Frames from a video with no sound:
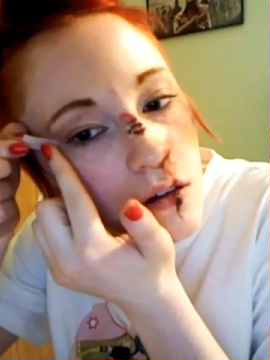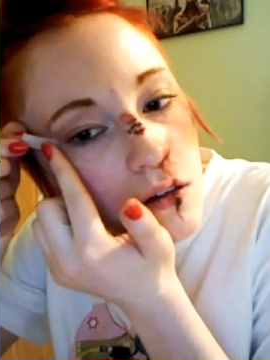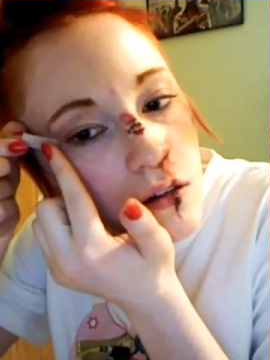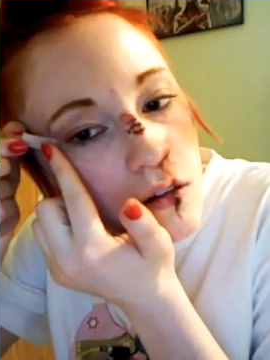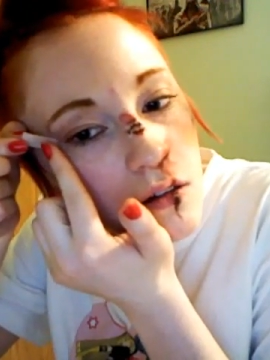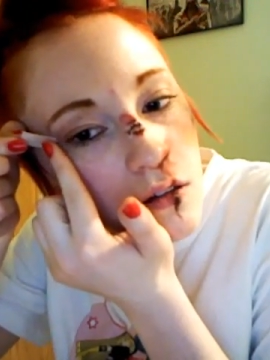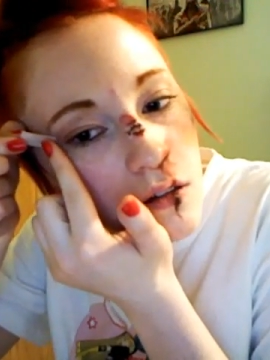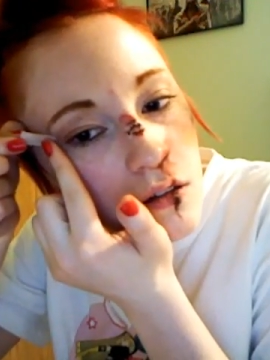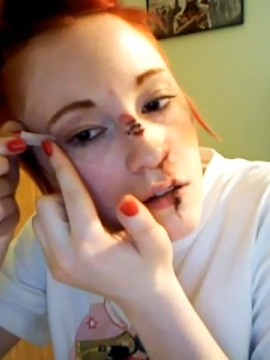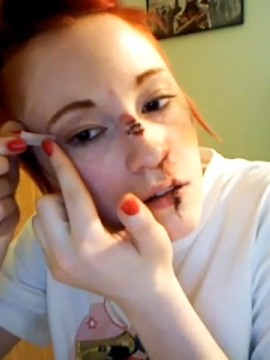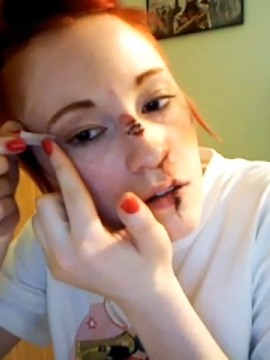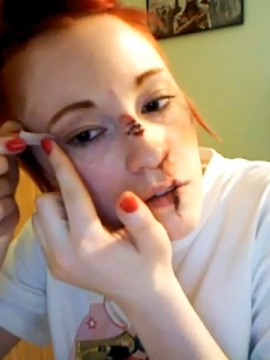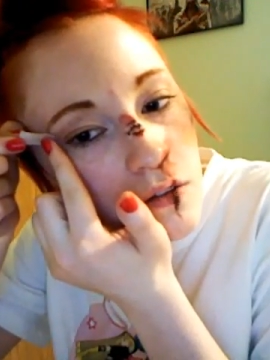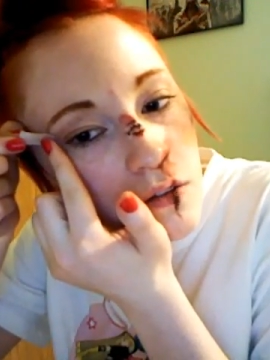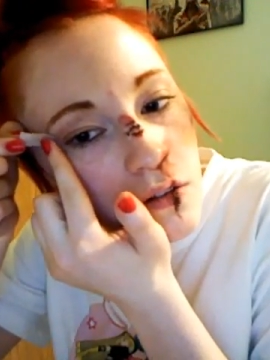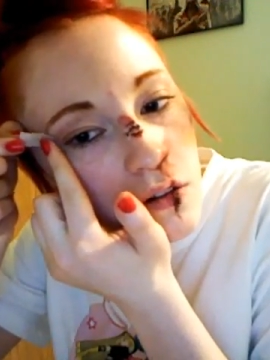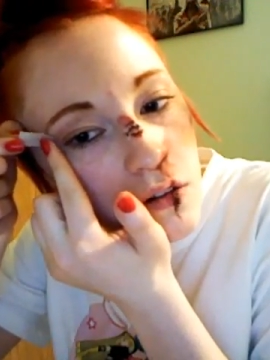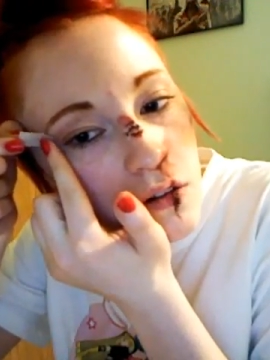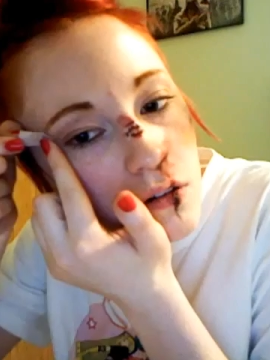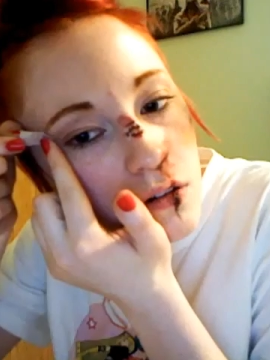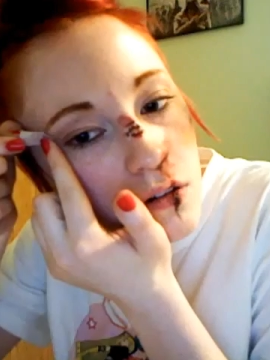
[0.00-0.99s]
This is
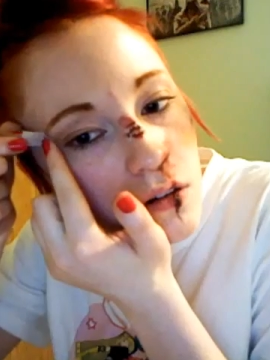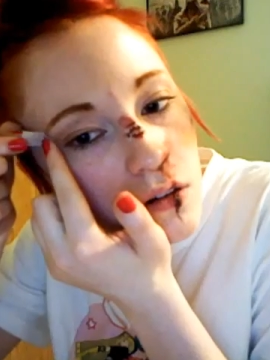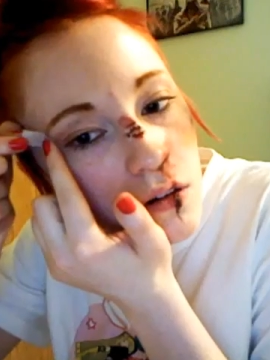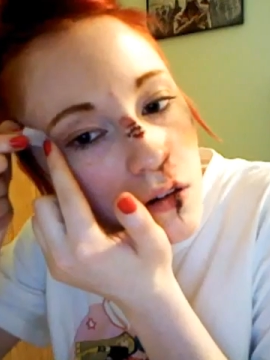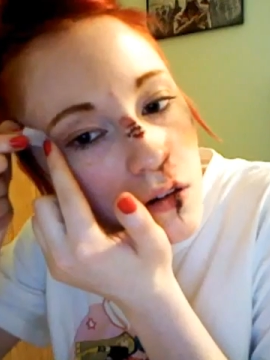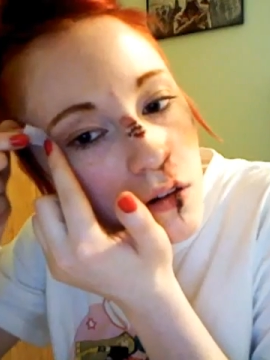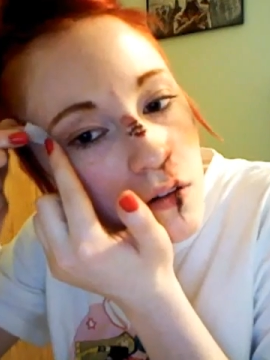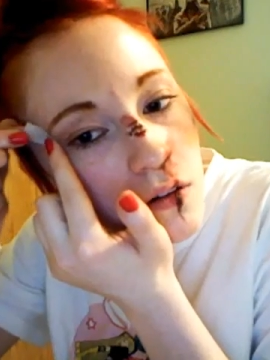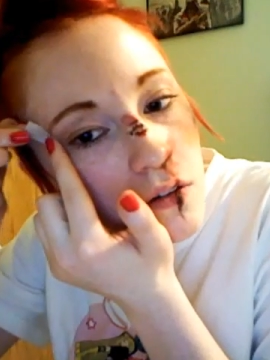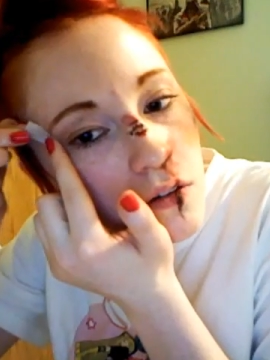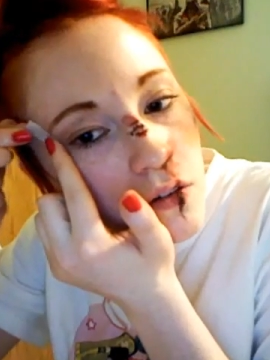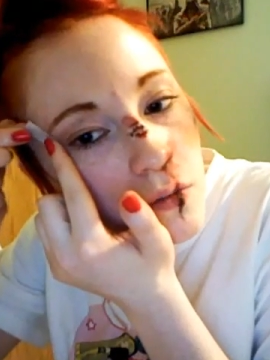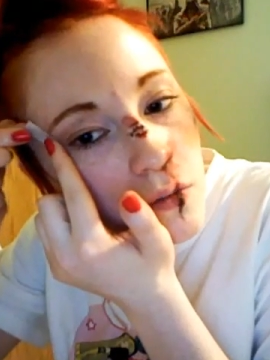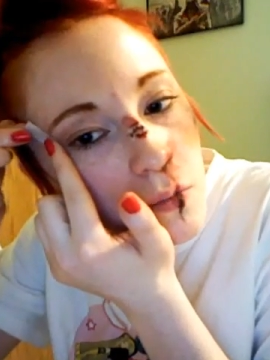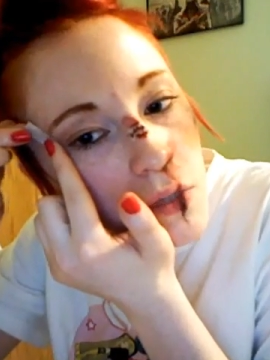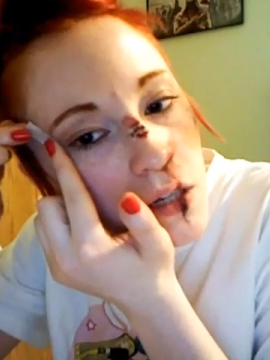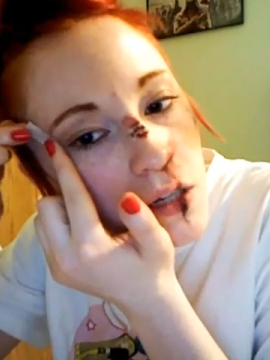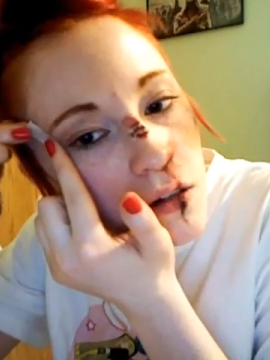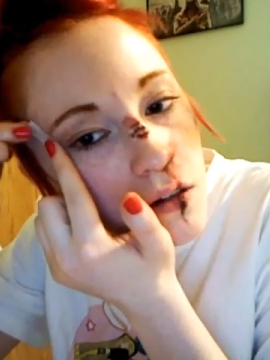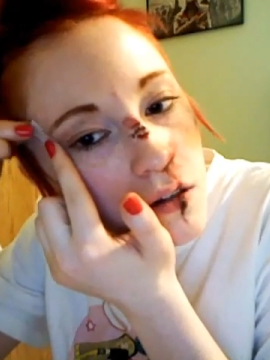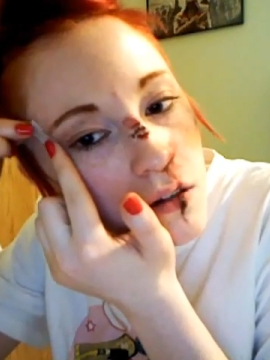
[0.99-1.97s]
difficult for me
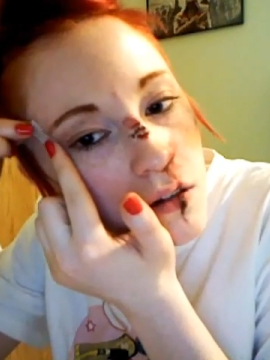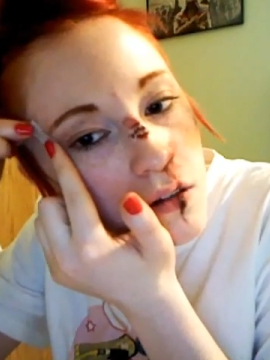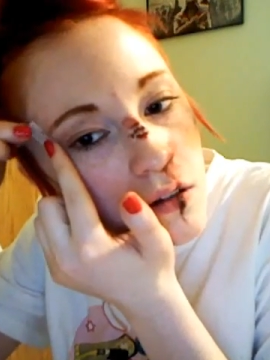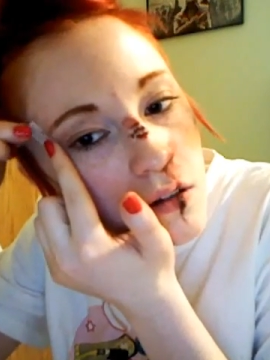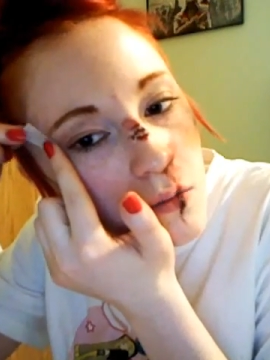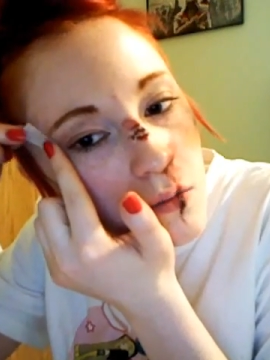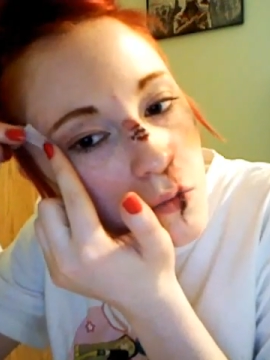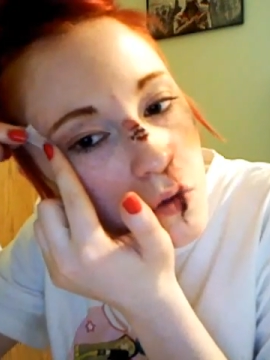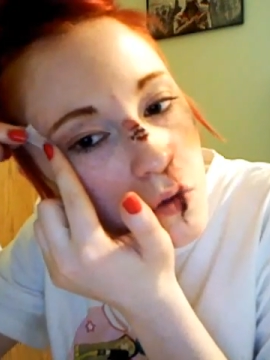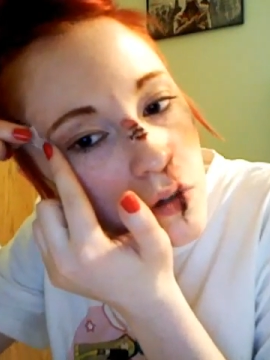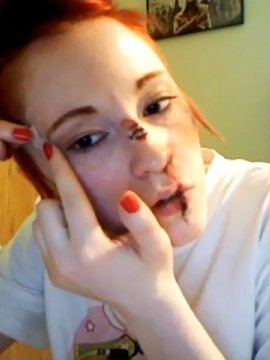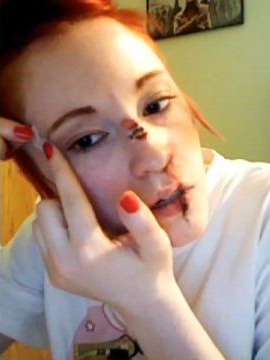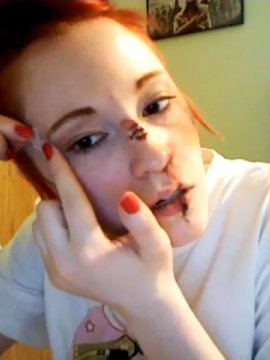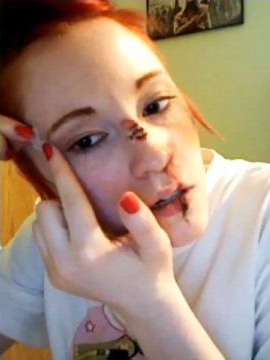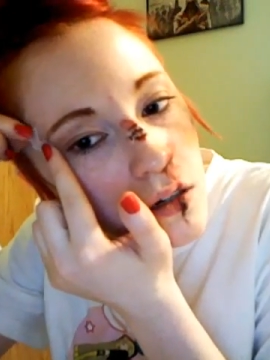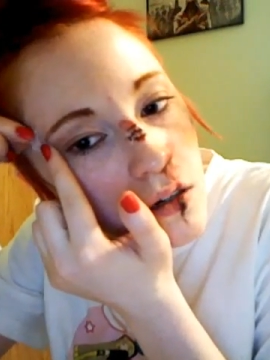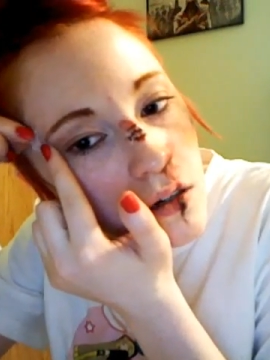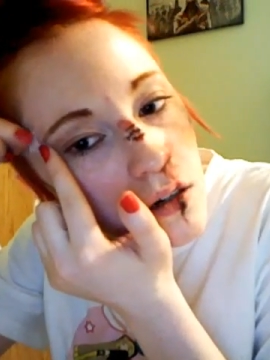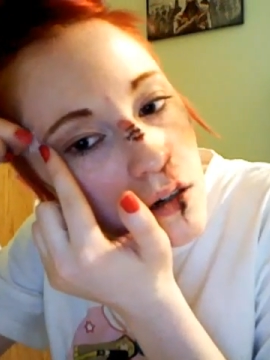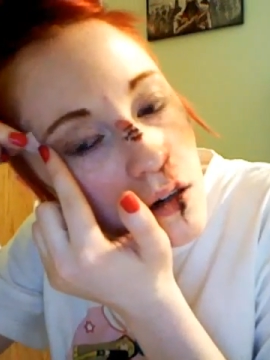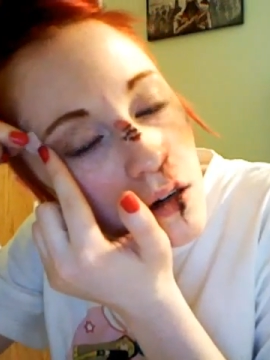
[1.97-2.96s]
because I'm doing it at
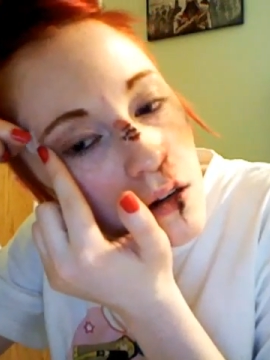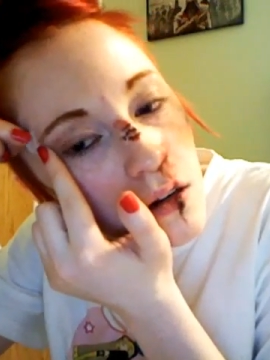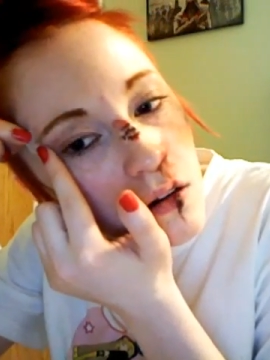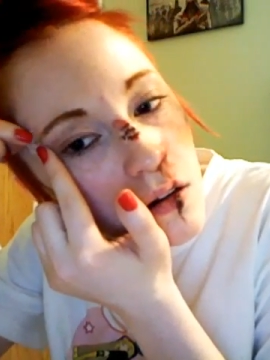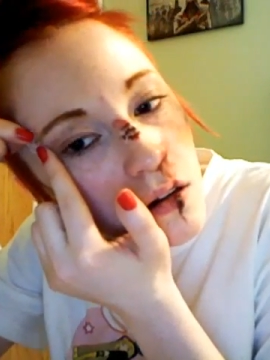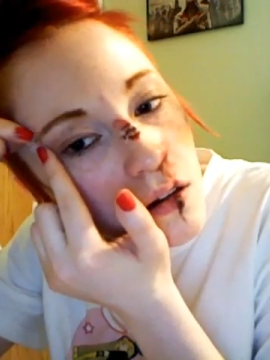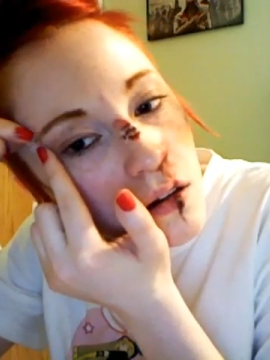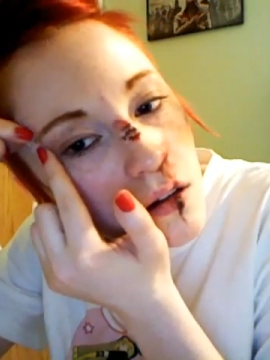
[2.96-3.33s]
an angle.